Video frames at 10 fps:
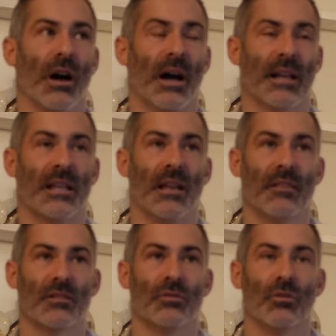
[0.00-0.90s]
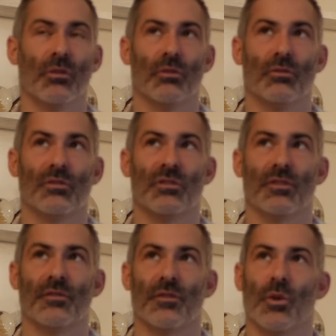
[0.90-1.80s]
and again, that's not
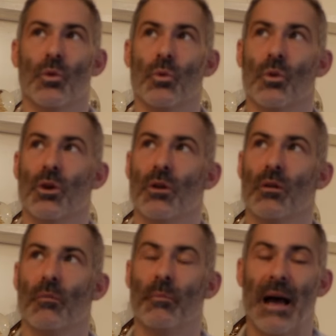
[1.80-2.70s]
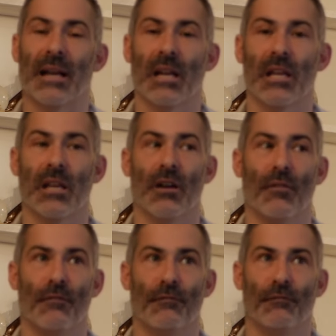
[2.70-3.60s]
to feel badly
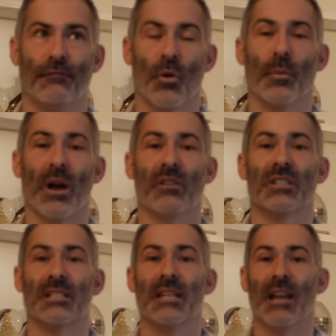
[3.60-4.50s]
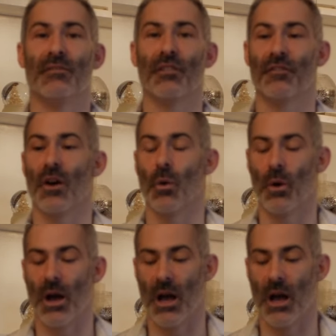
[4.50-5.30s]
for me, I just never felt